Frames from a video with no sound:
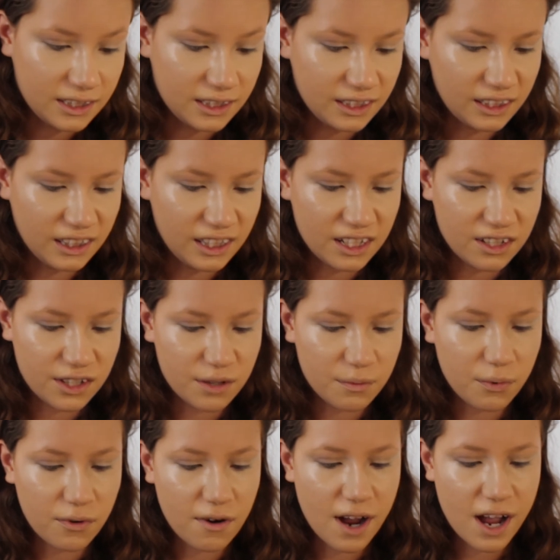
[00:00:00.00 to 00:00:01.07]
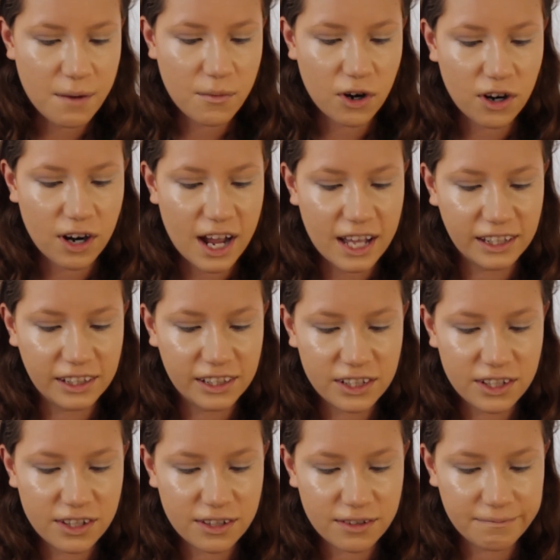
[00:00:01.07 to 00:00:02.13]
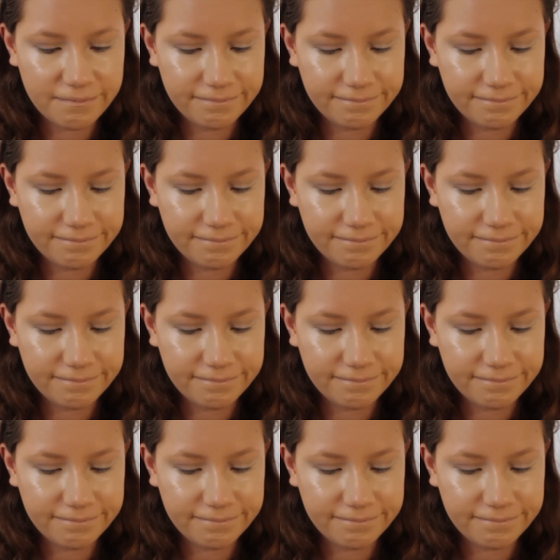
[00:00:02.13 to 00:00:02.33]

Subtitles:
And let us prime our eyelids.